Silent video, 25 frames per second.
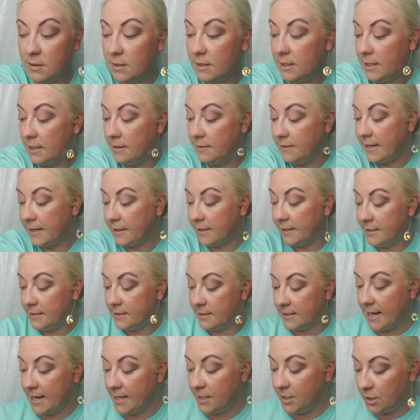And there is
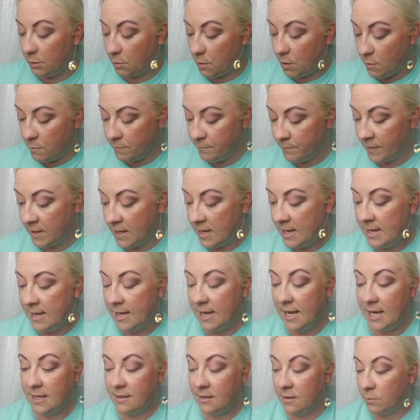that duo.
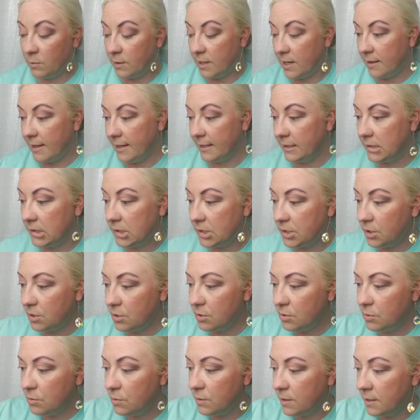And then what I like to
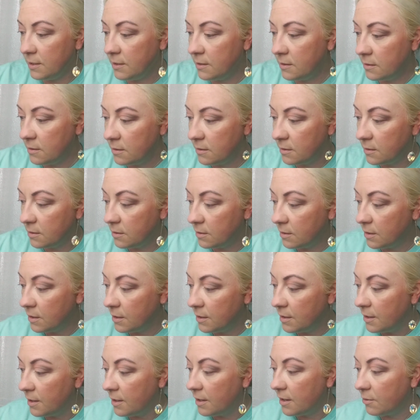do
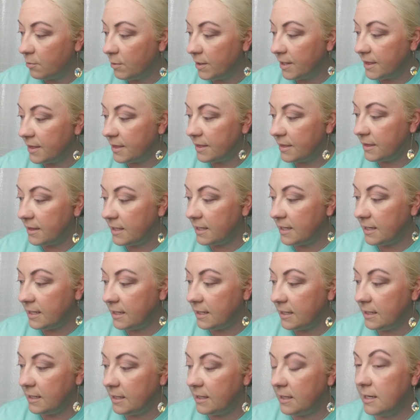with
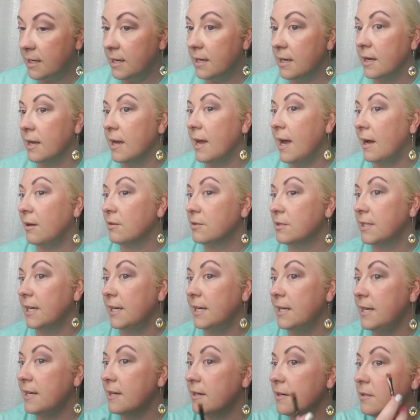the outside
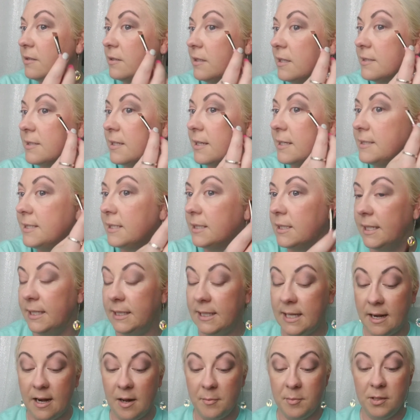here is I like to clean
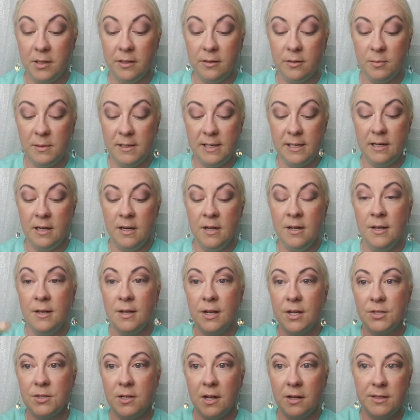that up a little bit.
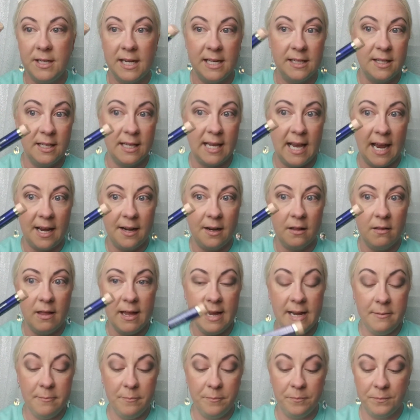So I'll take the
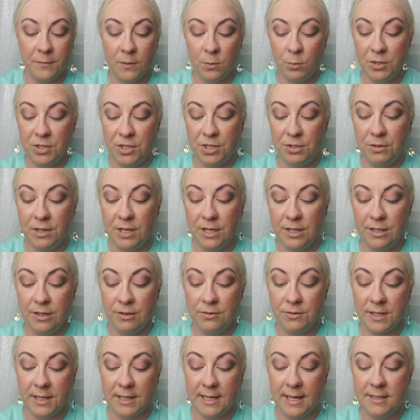Candlelight, which you can
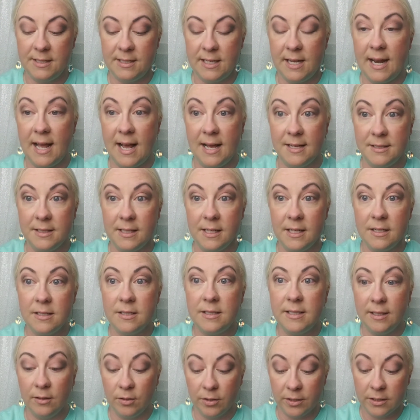use, like I said, as a
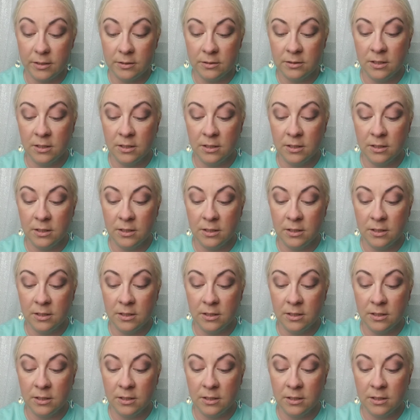concealer,